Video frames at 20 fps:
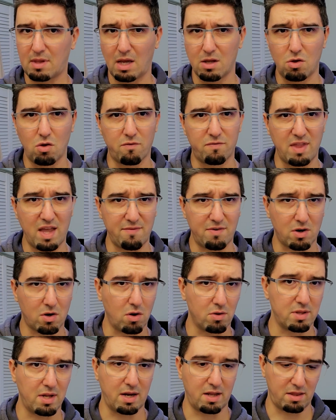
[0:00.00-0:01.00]
and you've never
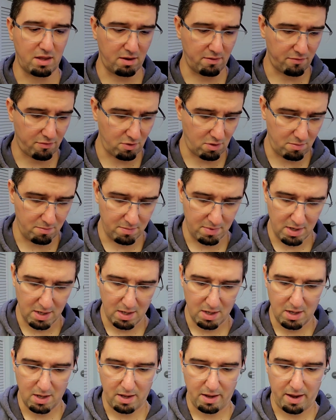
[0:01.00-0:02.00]
got anything from
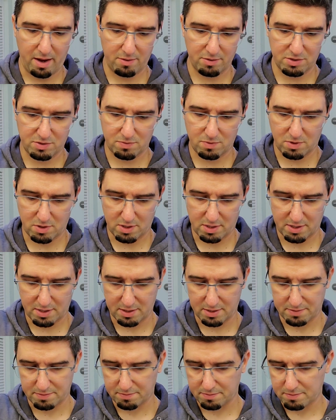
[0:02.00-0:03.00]
Aylsworth,
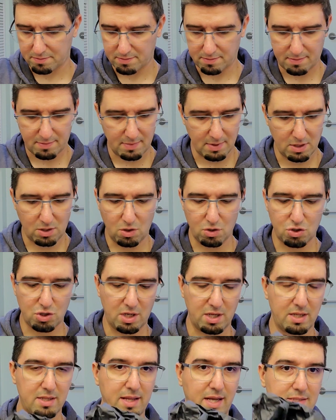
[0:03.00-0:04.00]

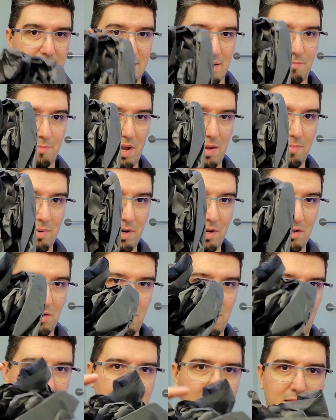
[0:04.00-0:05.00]
usually that's the paper that
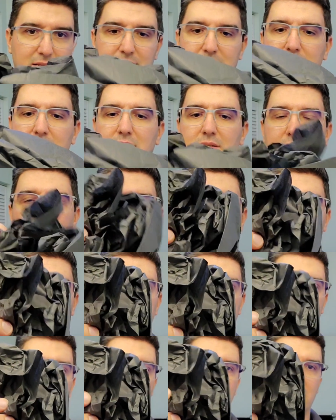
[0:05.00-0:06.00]
you get, that
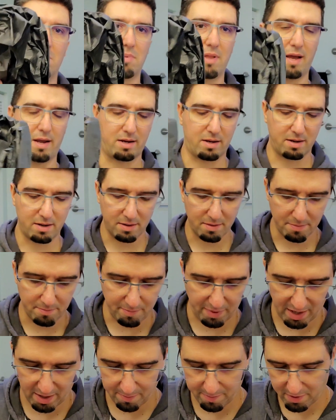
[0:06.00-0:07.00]
nice black
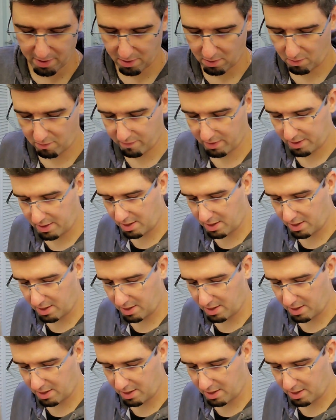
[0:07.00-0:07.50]
paper over